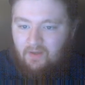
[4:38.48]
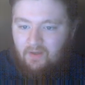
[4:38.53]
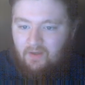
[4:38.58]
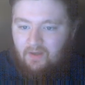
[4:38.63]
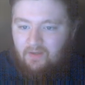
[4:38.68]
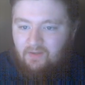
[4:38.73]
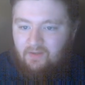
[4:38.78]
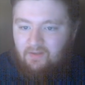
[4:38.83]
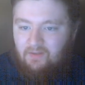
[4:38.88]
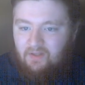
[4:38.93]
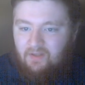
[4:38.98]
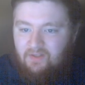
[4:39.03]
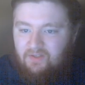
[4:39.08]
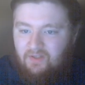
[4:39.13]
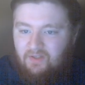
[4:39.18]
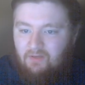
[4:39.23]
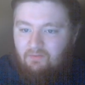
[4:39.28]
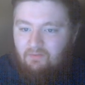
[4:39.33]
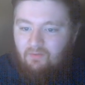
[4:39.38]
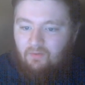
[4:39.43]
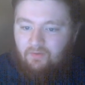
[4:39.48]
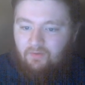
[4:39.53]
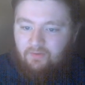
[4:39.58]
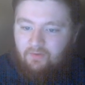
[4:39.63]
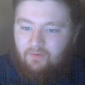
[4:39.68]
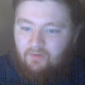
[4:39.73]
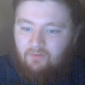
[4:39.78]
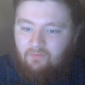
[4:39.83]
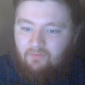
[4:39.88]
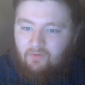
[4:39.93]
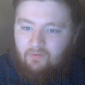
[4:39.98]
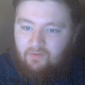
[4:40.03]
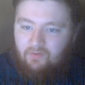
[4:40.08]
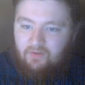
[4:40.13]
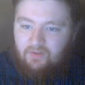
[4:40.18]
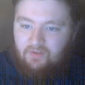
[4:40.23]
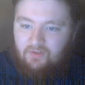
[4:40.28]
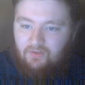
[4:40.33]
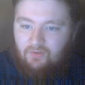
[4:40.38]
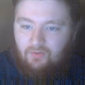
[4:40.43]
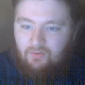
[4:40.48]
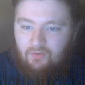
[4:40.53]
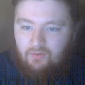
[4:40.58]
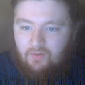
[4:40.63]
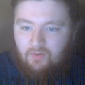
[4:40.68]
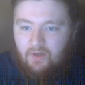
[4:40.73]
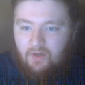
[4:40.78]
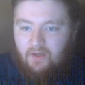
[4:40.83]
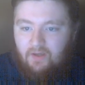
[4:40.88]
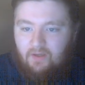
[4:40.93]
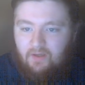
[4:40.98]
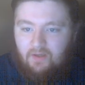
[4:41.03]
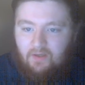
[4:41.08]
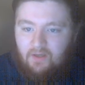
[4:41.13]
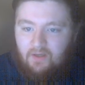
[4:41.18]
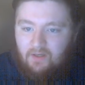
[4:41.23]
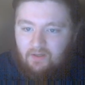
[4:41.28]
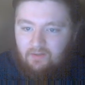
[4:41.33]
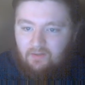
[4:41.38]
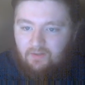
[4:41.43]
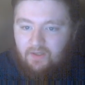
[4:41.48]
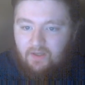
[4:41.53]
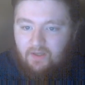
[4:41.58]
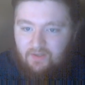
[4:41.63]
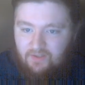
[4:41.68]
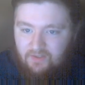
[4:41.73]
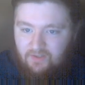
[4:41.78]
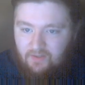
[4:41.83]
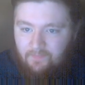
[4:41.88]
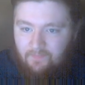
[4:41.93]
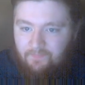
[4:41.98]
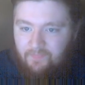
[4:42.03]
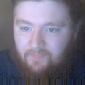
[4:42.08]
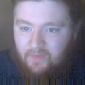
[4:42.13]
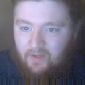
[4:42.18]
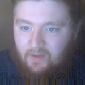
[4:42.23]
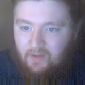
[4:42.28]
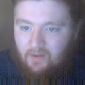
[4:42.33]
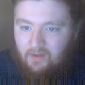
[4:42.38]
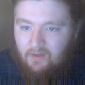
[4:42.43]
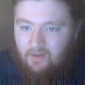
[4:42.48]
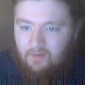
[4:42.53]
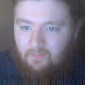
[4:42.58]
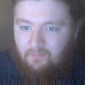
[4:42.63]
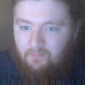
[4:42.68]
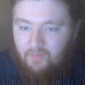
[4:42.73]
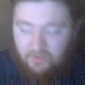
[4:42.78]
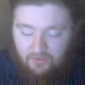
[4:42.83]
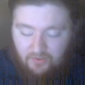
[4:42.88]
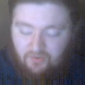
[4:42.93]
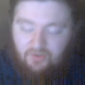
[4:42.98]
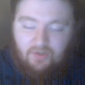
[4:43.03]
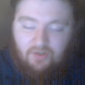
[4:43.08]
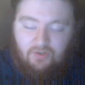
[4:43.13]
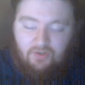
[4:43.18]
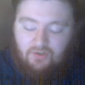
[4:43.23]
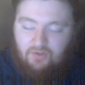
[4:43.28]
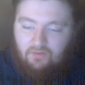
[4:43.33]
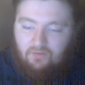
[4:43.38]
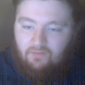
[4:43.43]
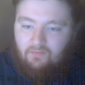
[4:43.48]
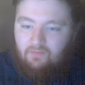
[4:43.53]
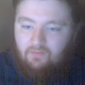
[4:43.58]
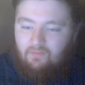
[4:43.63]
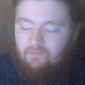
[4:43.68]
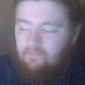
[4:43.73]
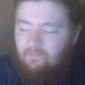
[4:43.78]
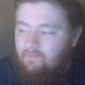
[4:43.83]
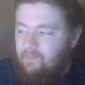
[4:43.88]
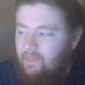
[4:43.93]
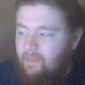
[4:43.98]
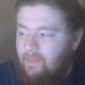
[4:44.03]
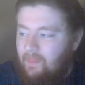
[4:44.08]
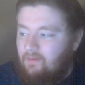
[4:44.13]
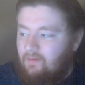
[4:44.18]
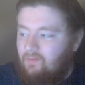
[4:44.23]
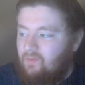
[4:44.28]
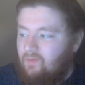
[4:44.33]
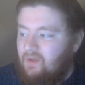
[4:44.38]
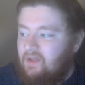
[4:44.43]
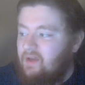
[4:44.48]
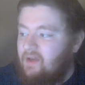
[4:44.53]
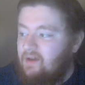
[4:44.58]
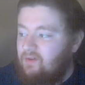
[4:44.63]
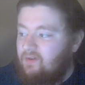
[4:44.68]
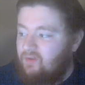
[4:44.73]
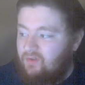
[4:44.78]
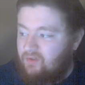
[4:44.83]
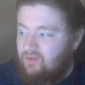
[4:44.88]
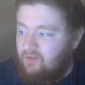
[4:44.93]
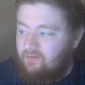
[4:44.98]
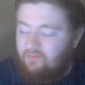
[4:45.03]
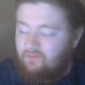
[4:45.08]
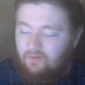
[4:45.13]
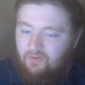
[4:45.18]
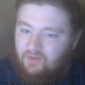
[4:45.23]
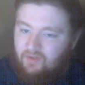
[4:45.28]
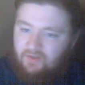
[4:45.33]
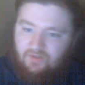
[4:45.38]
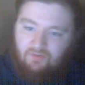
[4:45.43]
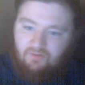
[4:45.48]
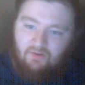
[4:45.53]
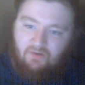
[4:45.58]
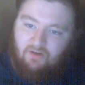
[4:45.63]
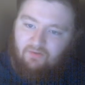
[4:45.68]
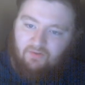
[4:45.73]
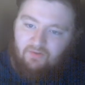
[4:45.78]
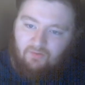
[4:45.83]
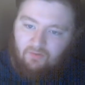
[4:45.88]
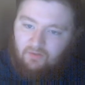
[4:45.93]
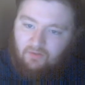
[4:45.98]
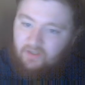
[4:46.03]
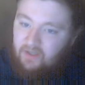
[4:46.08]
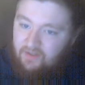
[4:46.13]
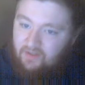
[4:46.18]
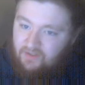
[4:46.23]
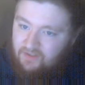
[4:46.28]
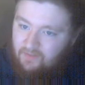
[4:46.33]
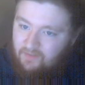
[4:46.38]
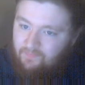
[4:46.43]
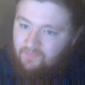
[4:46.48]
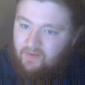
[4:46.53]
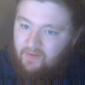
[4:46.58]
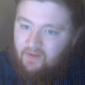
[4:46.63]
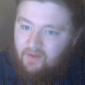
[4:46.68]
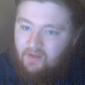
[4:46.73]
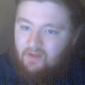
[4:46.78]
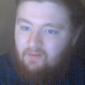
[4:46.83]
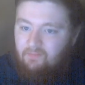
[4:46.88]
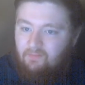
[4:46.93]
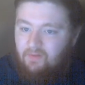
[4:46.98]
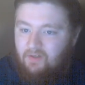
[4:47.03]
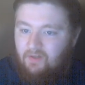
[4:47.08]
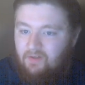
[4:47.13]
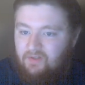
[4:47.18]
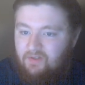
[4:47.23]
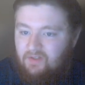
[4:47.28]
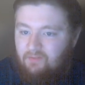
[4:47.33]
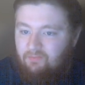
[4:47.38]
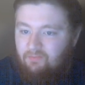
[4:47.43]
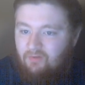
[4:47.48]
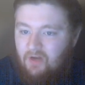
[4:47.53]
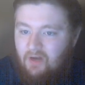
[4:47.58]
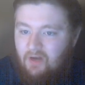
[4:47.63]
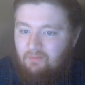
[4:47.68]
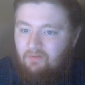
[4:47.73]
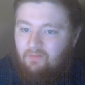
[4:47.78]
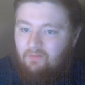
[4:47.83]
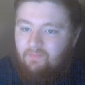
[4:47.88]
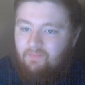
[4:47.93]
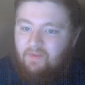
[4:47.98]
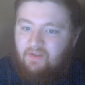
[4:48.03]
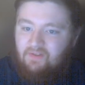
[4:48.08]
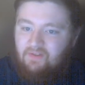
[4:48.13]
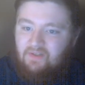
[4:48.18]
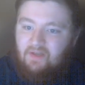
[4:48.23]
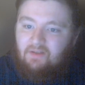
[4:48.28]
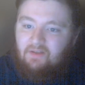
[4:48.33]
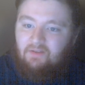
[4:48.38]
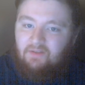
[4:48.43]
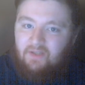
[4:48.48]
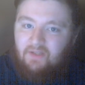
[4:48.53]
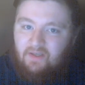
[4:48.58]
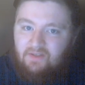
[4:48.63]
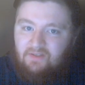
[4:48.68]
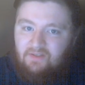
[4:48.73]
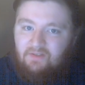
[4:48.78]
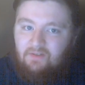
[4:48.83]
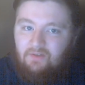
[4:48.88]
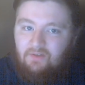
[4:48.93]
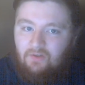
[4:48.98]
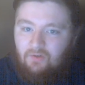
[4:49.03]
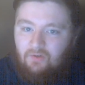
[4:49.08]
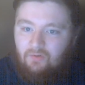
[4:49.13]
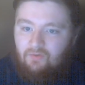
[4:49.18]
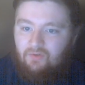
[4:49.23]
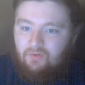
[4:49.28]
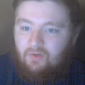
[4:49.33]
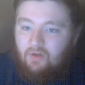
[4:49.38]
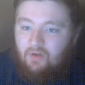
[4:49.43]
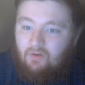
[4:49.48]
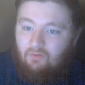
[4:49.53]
and then let's say we want to convert this to a list. But there's an issue. We can't just convert this directly to a list, because the problem is that lists use